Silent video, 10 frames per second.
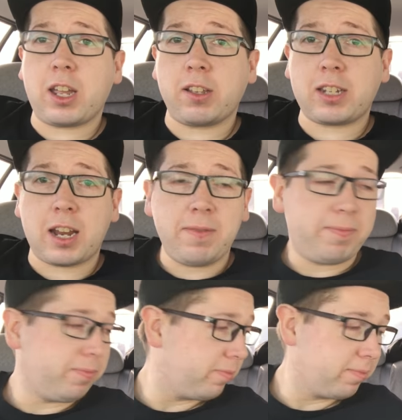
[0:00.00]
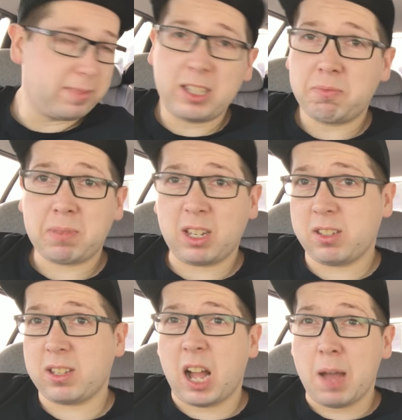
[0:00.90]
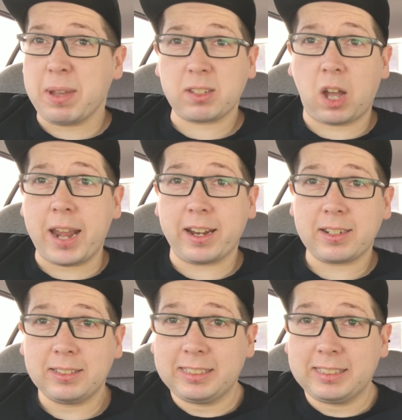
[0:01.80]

videos done, because I'm excited.